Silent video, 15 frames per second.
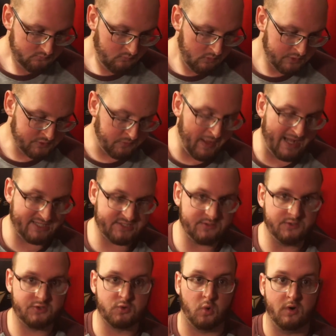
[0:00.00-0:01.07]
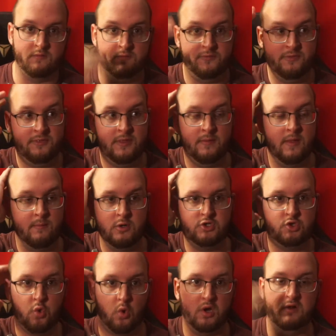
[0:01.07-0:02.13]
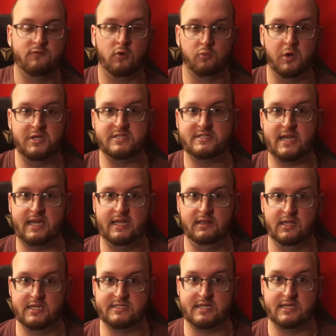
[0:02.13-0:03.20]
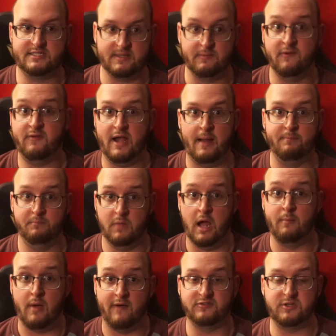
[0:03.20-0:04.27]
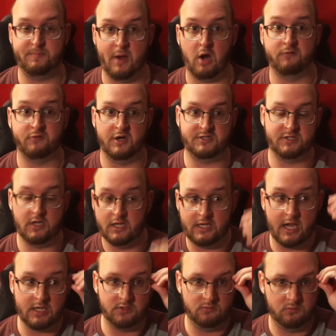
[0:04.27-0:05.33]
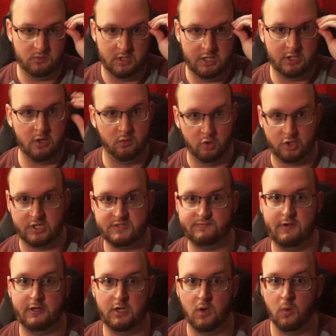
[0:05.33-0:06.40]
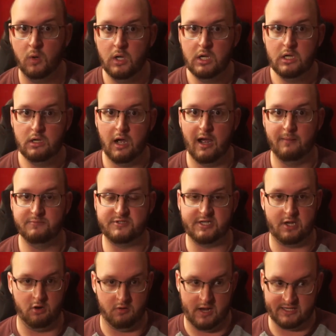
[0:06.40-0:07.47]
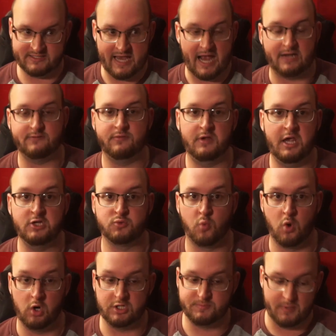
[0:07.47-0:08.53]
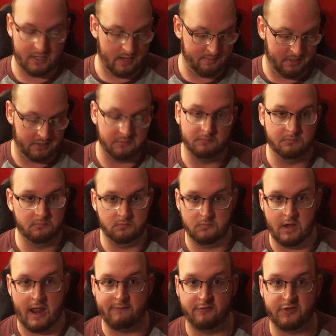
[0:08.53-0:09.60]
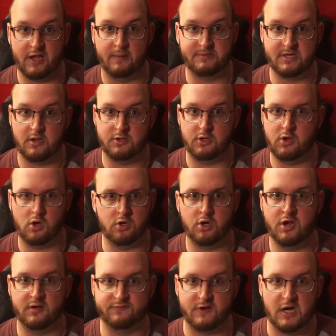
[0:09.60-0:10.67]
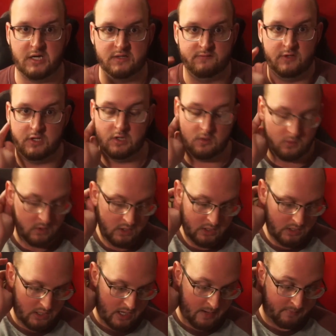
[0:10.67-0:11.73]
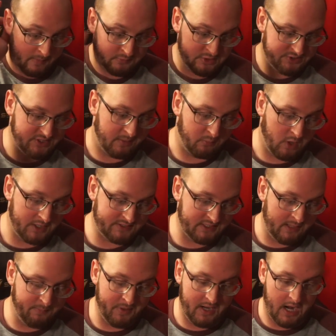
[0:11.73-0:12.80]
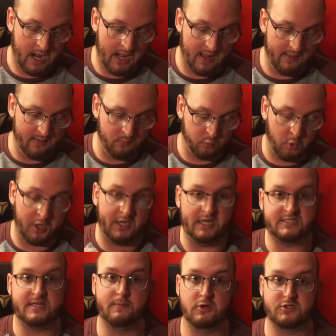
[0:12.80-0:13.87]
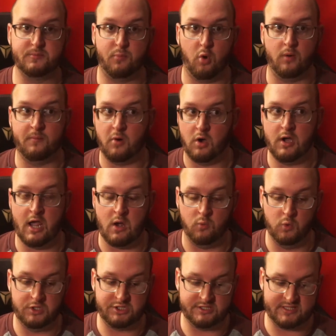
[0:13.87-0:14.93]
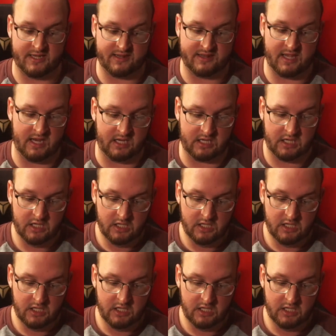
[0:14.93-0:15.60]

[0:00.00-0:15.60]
so that's sort of the majority of the reasons that he listed. Some of it I'm, I'm obviously paraphrasing. Again, you need to go look at his video um, to hear exact his words, but I mean, everything I'm telling you here, you're going to find in the video. Um, I'm just summarizing it. But I, uh, we're going to get to the most important part now, which is, I think,